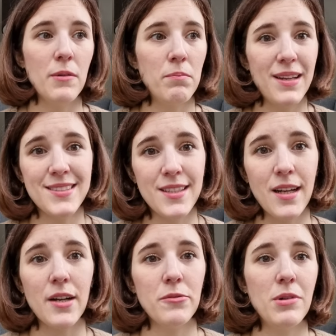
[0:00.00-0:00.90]
plastic
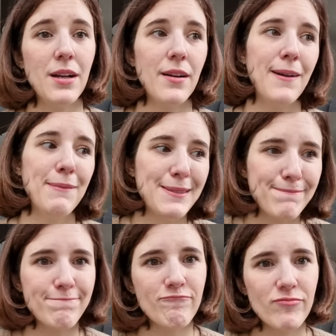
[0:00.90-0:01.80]
hardware, I mean,
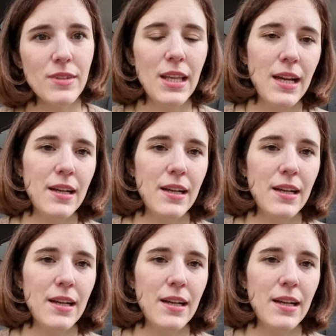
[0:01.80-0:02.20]
yeah,